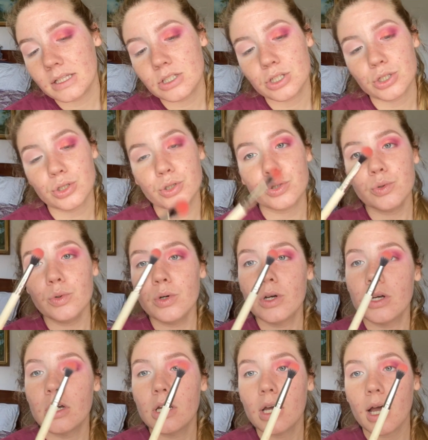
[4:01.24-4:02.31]
E2.
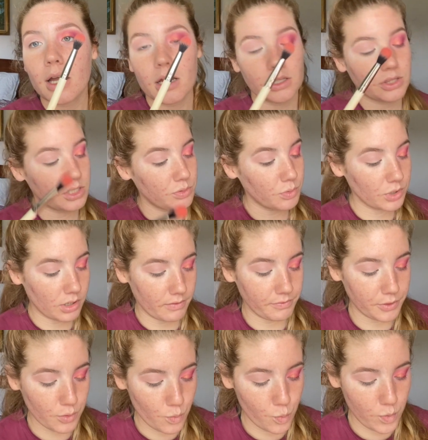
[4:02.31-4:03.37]
I got this one off
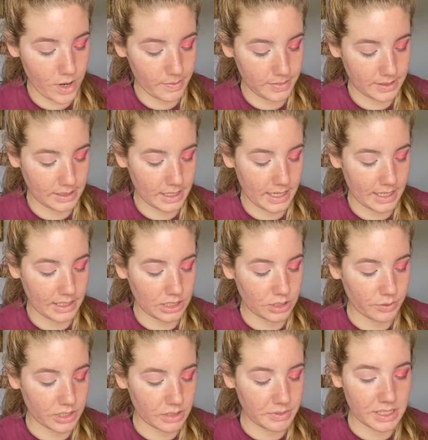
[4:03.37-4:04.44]
their website. So
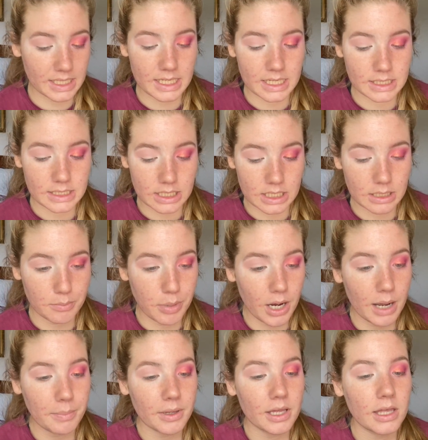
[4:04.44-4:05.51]
we're just going to be taking Tongue
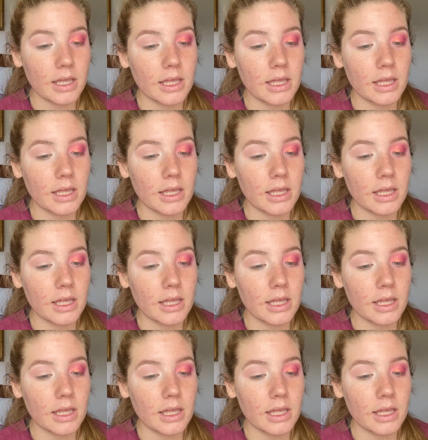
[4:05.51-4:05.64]
Pop.